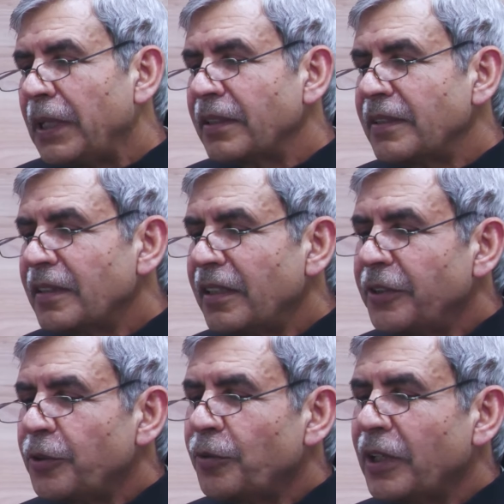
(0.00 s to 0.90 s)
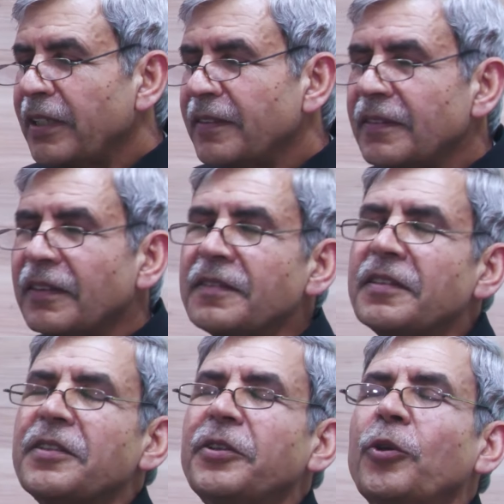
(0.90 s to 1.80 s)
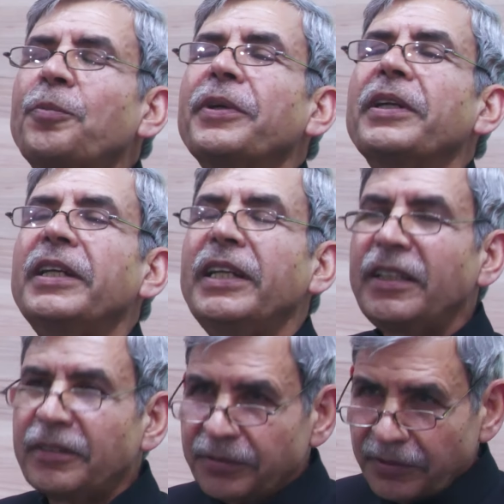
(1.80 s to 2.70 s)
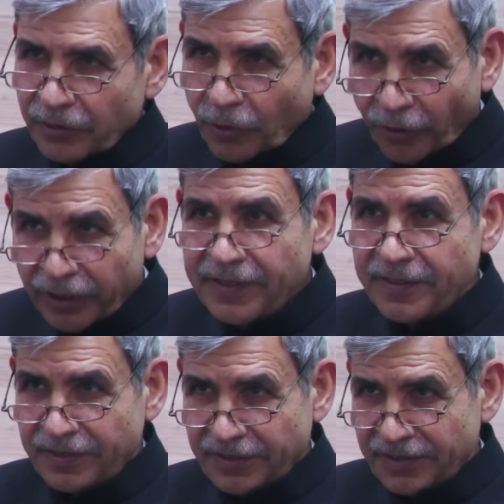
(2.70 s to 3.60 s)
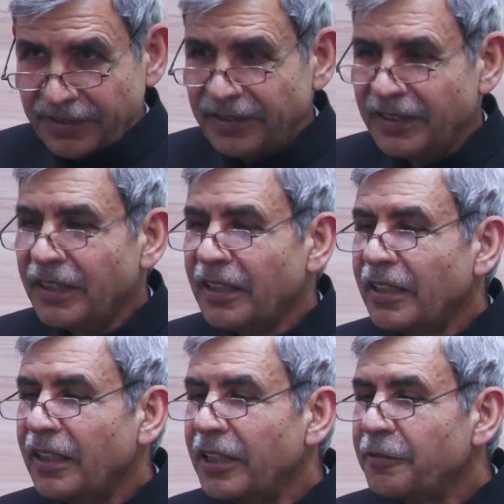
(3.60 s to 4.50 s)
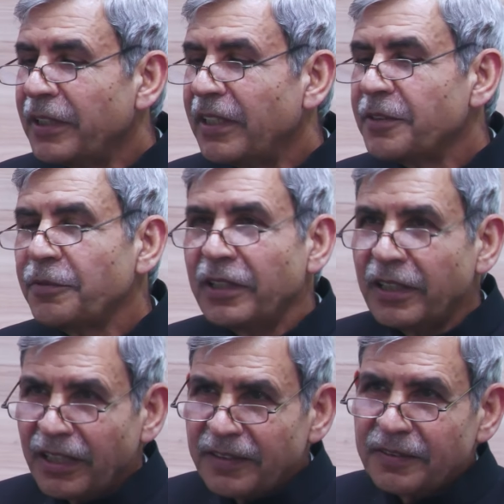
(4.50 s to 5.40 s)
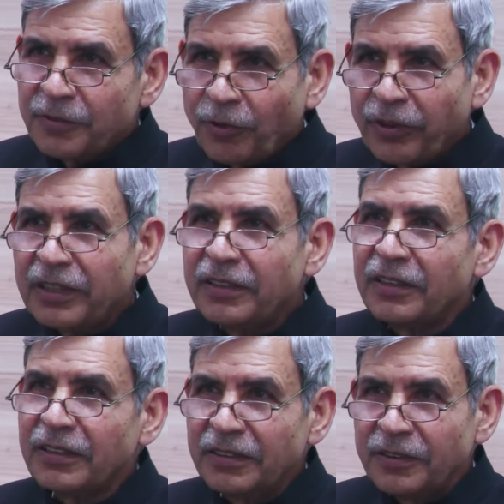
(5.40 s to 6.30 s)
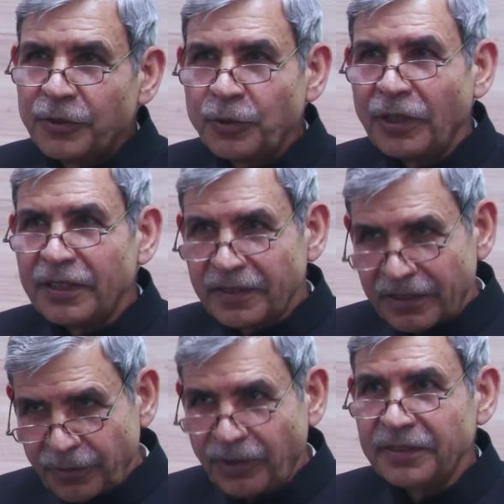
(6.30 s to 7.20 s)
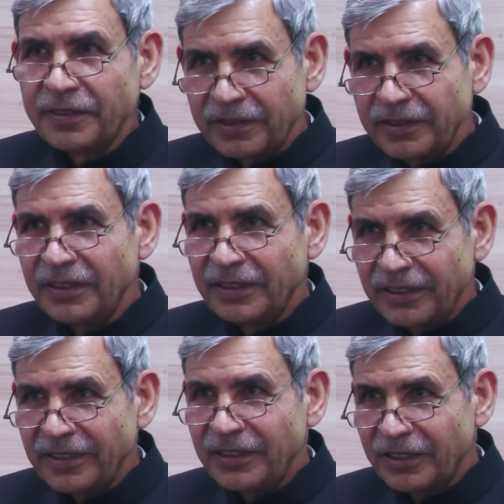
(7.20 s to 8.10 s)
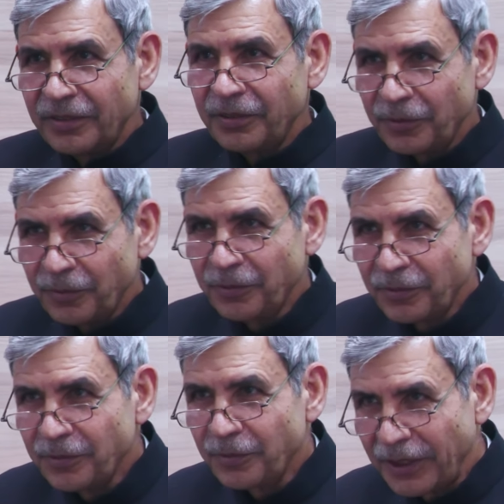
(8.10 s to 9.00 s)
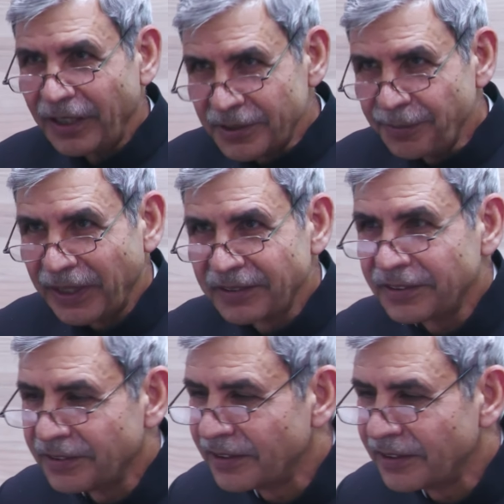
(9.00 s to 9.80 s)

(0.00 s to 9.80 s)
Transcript: Patanjali Yoga is consisting of 8 organs, and whereas Vinyas only the swas aswas, one aspect.